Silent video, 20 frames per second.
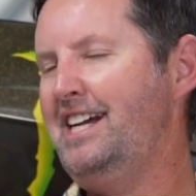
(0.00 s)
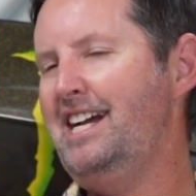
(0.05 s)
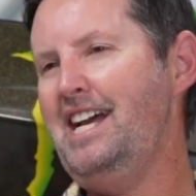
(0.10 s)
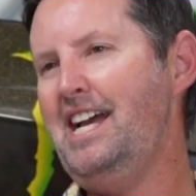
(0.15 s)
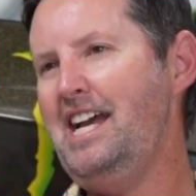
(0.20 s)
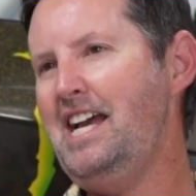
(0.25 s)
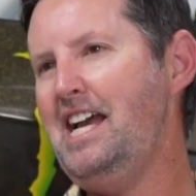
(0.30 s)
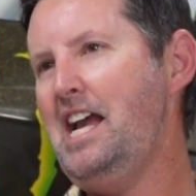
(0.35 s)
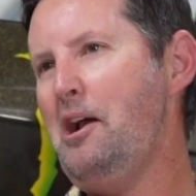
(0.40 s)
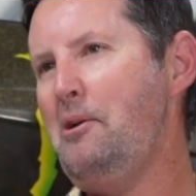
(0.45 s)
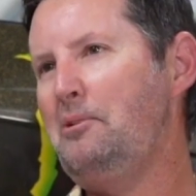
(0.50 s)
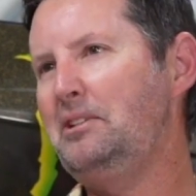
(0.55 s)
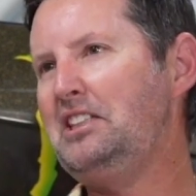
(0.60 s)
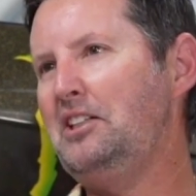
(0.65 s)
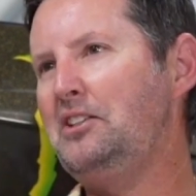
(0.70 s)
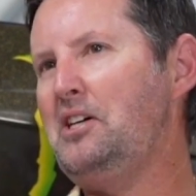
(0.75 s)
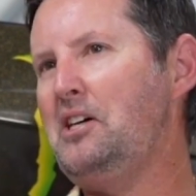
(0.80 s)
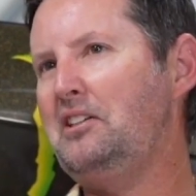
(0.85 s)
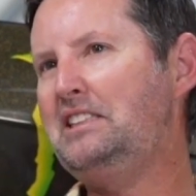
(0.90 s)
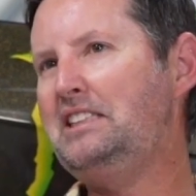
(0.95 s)
Eh, it was
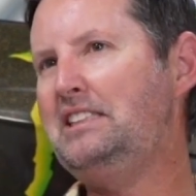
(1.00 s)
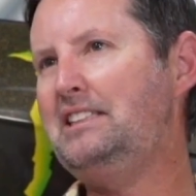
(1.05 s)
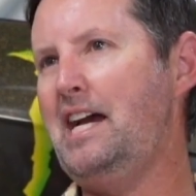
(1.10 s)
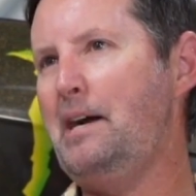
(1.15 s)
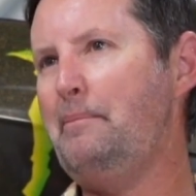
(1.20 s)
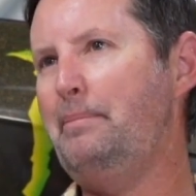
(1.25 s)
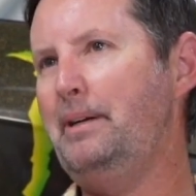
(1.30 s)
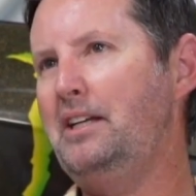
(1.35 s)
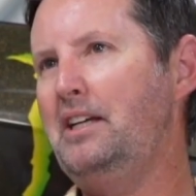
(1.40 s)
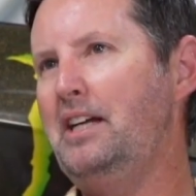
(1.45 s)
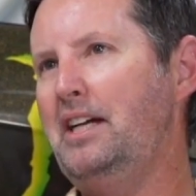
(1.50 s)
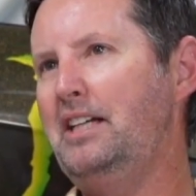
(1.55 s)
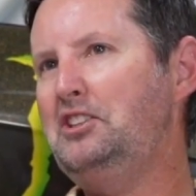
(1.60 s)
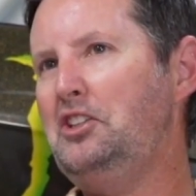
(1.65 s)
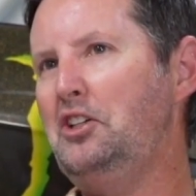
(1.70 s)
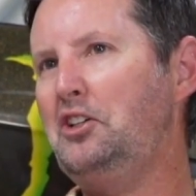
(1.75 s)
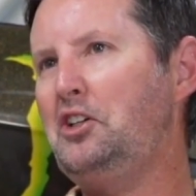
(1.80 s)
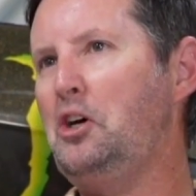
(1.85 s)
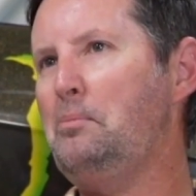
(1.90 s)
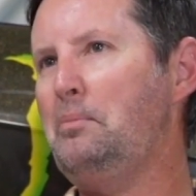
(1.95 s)
a long step. It, it
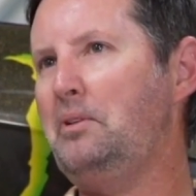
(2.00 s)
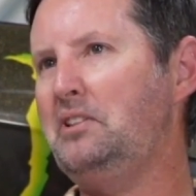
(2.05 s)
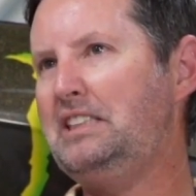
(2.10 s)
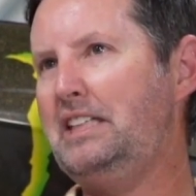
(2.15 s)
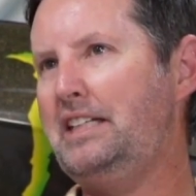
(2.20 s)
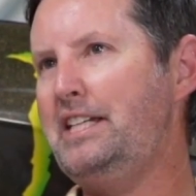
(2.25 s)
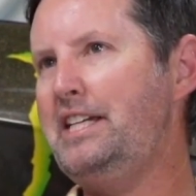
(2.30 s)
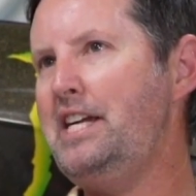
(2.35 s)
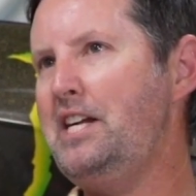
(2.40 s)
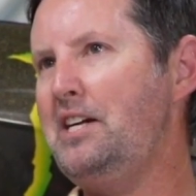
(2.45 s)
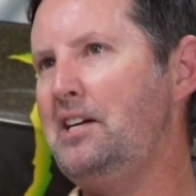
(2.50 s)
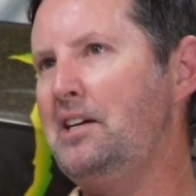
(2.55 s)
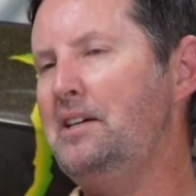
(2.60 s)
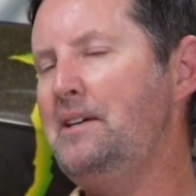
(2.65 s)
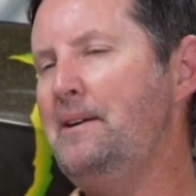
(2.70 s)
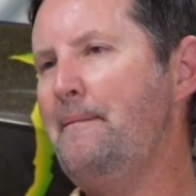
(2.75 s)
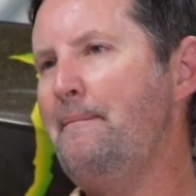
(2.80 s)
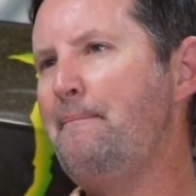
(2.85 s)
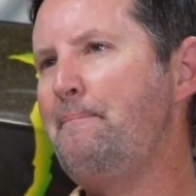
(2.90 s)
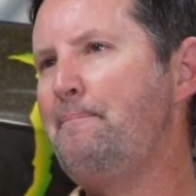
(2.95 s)
took almost a
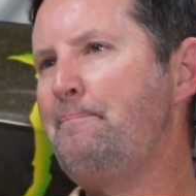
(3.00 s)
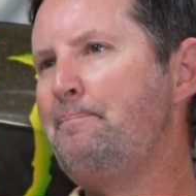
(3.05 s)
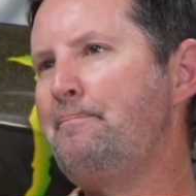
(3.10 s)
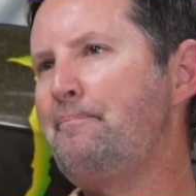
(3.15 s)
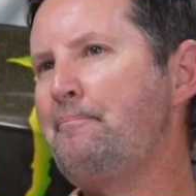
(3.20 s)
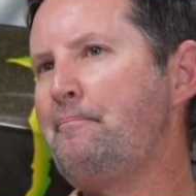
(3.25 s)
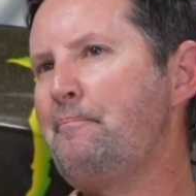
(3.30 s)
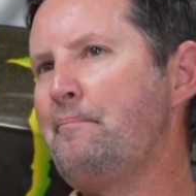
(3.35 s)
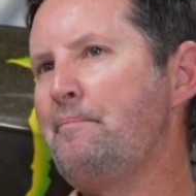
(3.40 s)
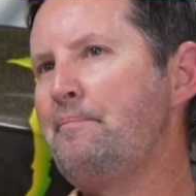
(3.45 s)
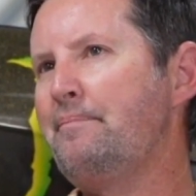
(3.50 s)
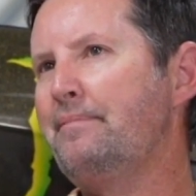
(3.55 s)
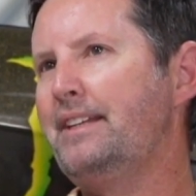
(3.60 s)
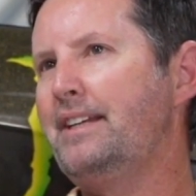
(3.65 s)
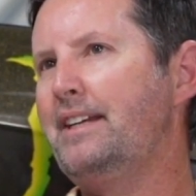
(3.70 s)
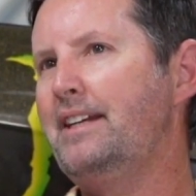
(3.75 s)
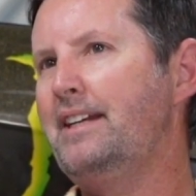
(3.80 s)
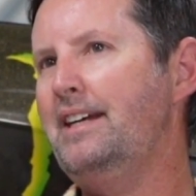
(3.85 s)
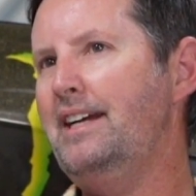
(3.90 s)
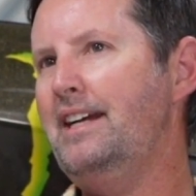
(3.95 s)
year.
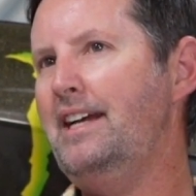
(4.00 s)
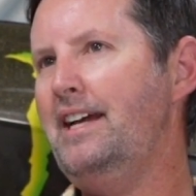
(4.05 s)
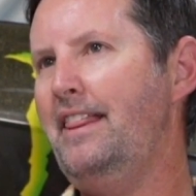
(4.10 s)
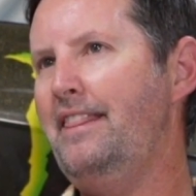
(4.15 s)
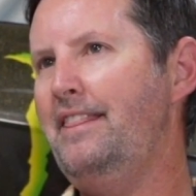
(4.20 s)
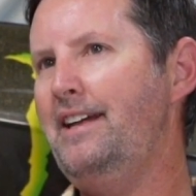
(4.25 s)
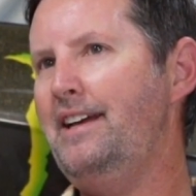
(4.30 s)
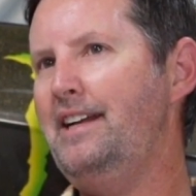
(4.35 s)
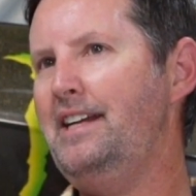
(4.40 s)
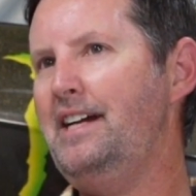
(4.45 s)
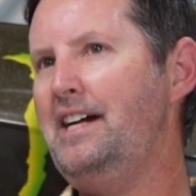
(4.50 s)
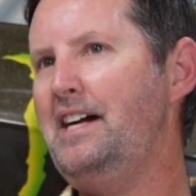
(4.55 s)
And then